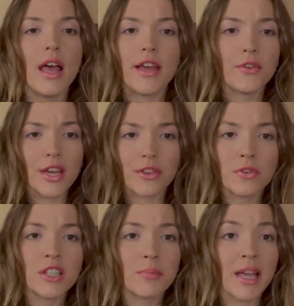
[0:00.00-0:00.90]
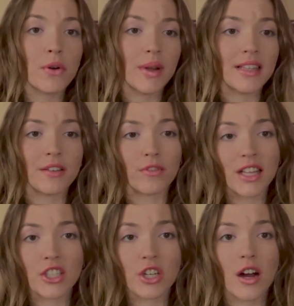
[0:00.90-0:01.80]
And you can do this by creating
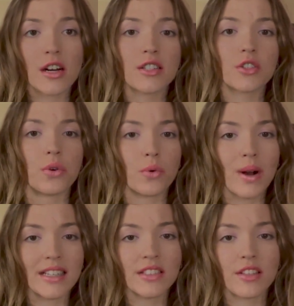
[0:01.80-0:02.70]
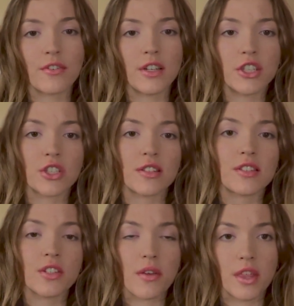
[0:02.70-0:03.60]
flashcards or writing
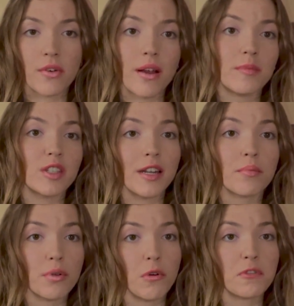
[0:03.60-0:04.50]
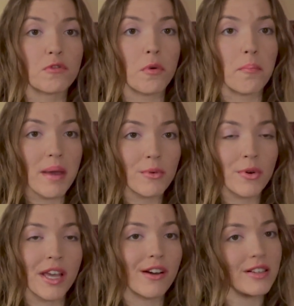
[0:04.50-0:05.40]
definitions, theorems, and proofs from
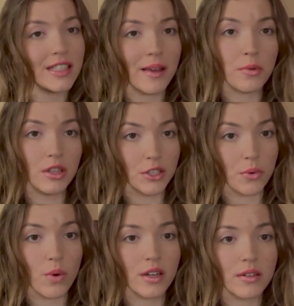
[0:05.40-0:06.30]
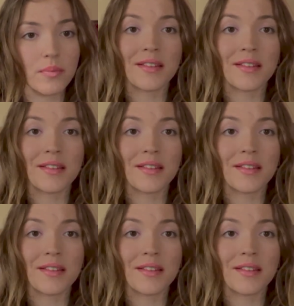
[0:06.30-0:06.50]
memory every time you learn one.